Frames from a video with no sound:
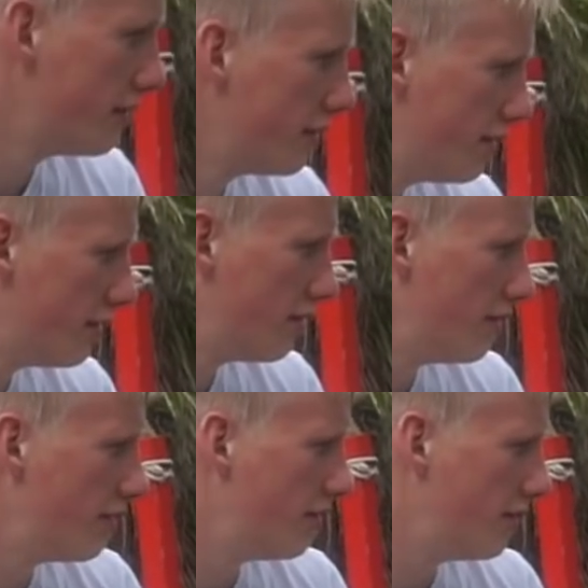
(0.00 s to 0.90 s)
And up to the
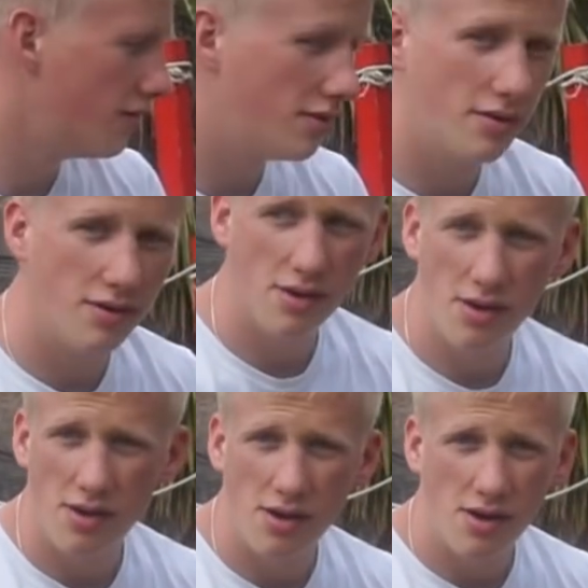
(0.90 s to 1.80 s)
last hole.
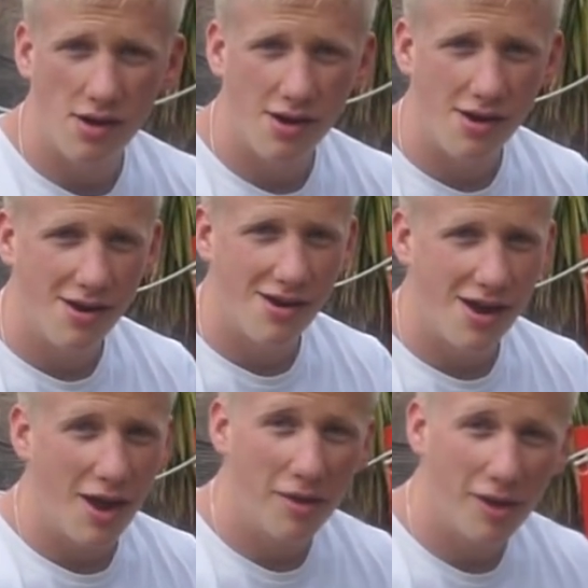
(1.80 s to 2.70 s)

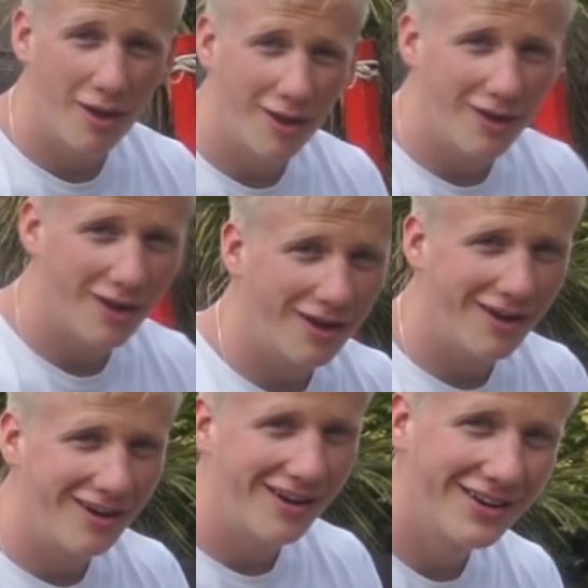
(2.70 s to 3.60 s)
How do you think it went?